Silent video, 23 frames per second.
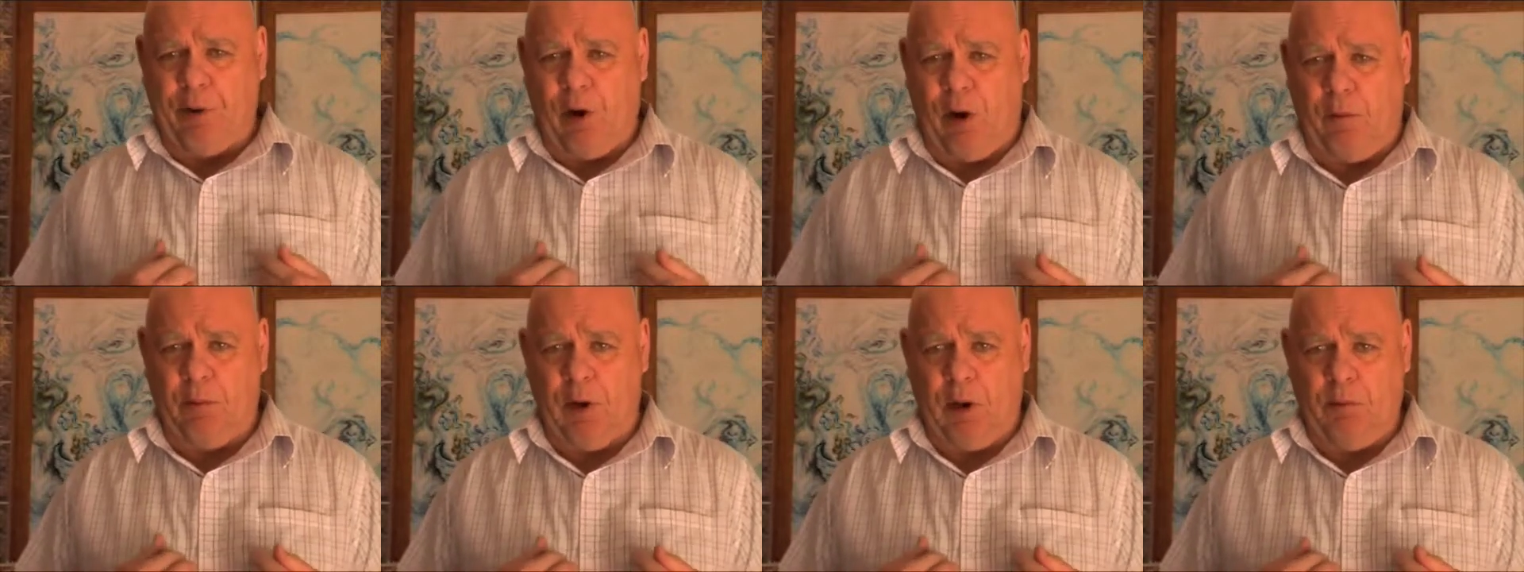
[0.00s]

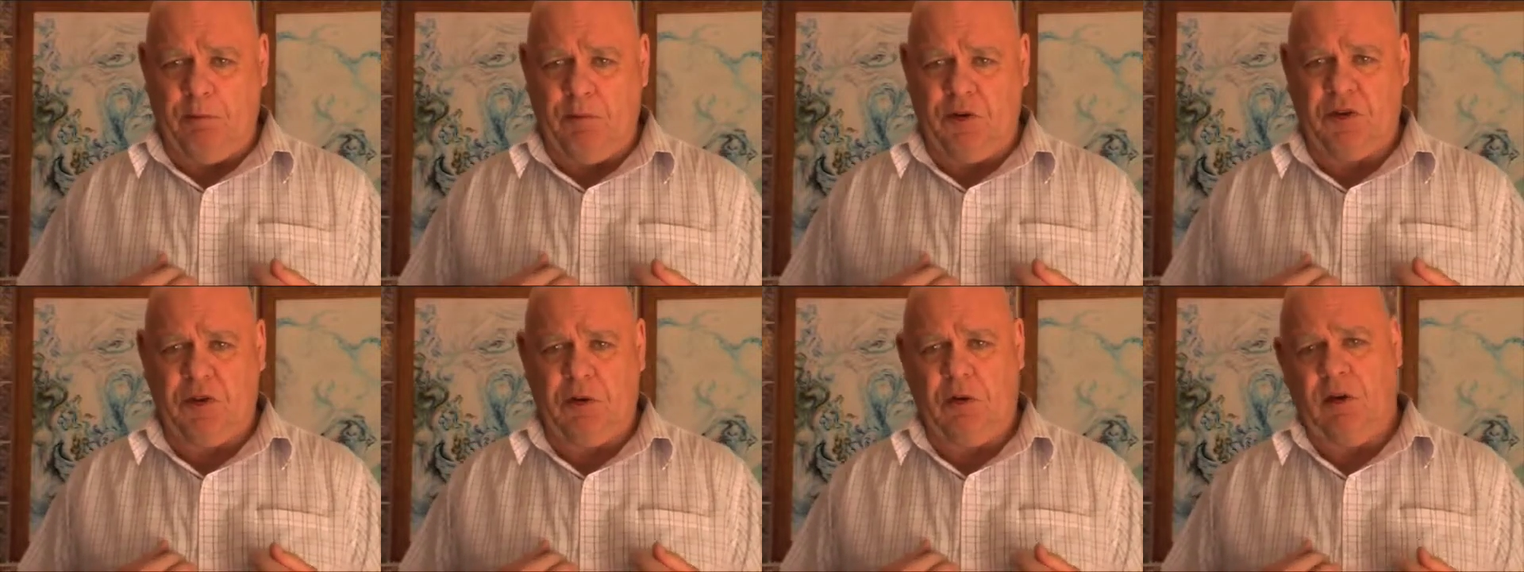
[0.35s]

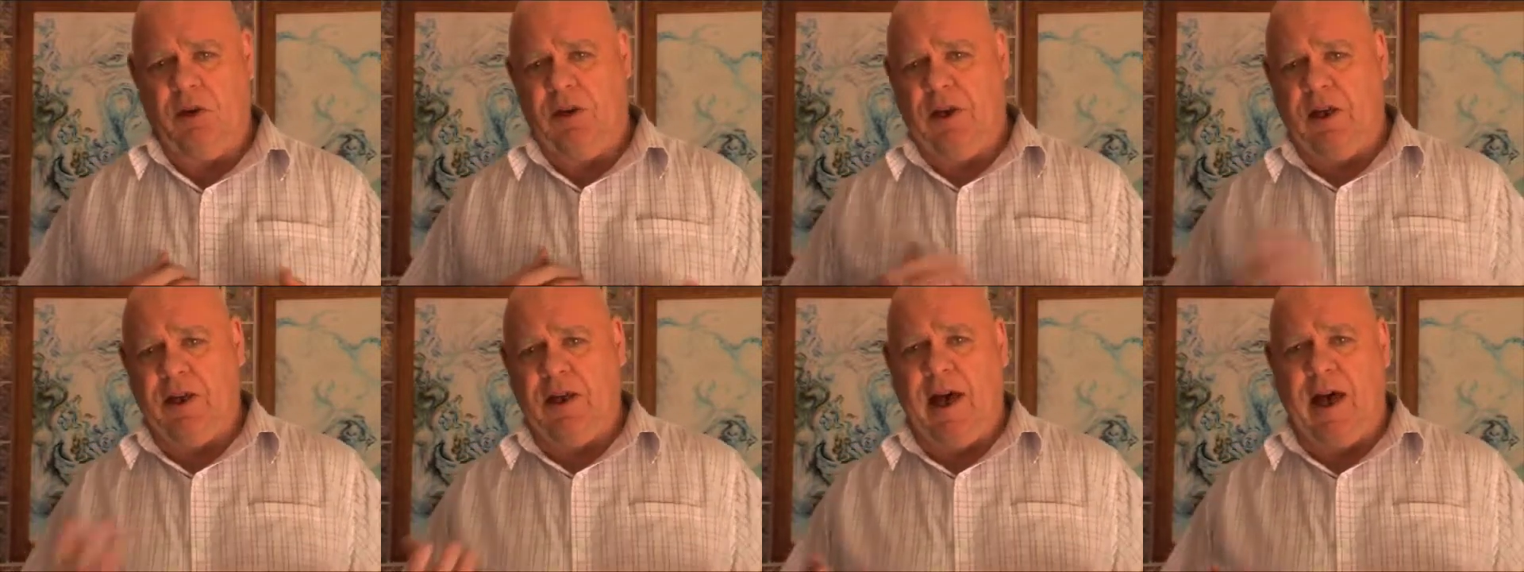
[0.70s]
problems,
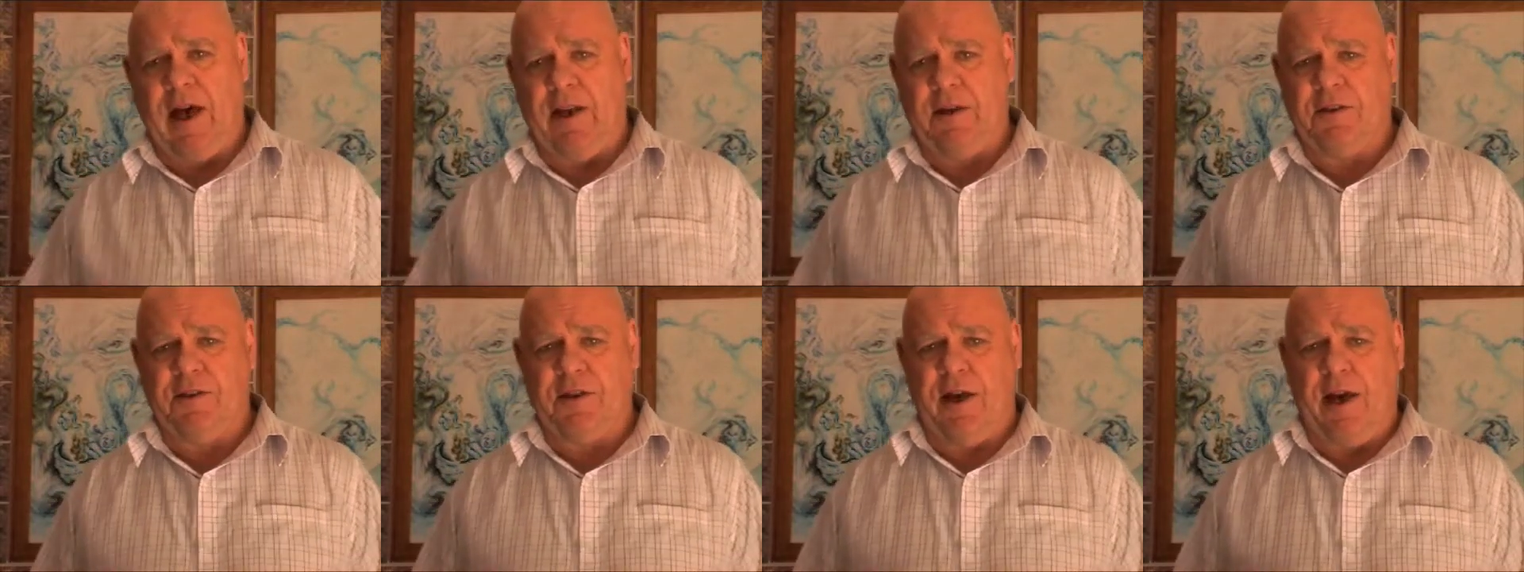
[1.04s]
you
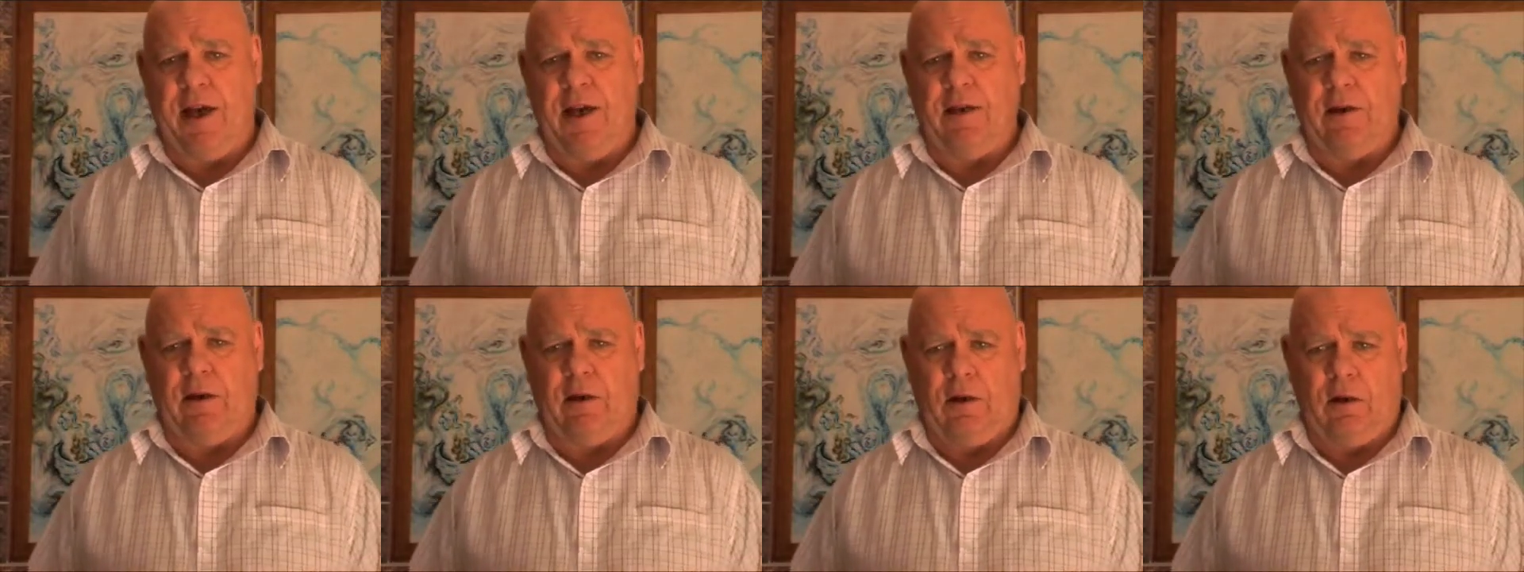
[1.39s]
can't
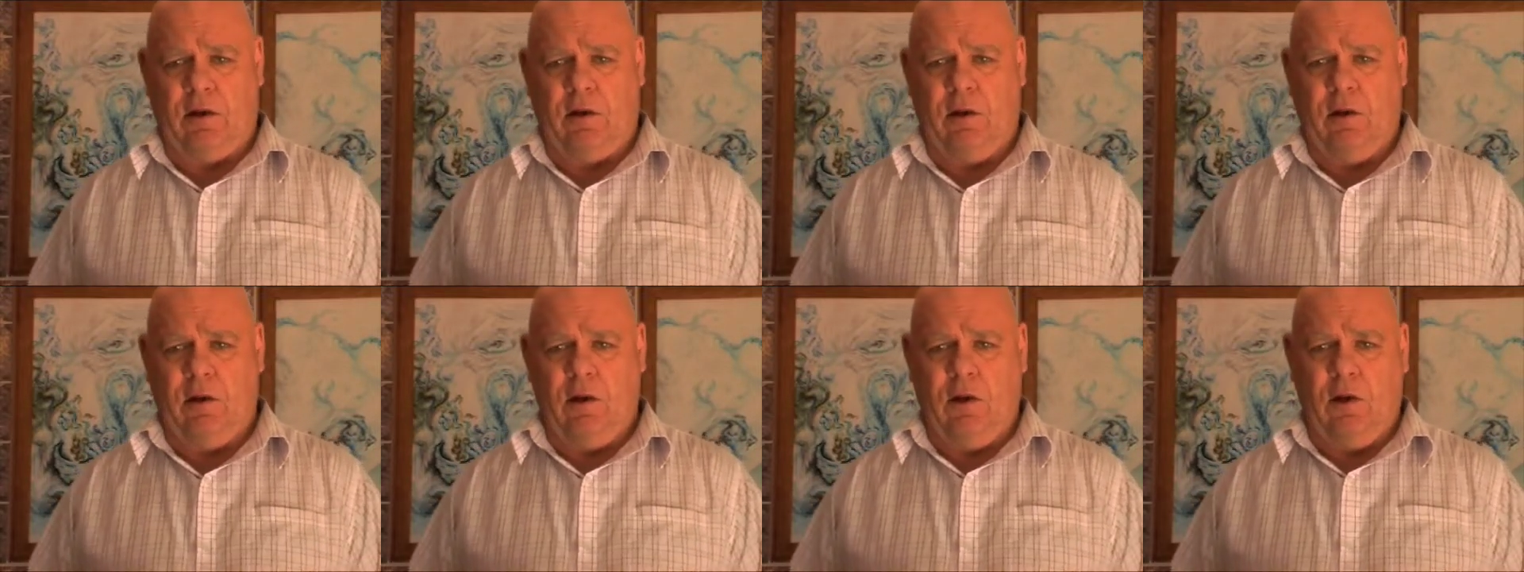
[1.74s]
take
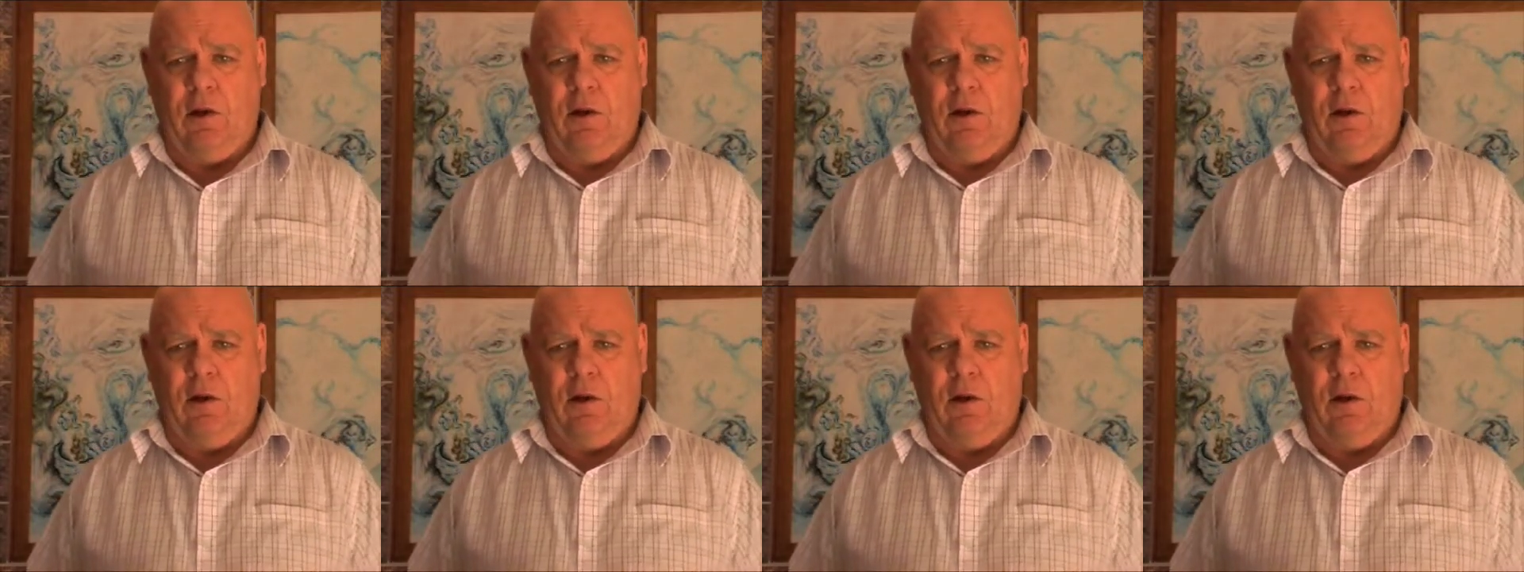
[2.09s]
it.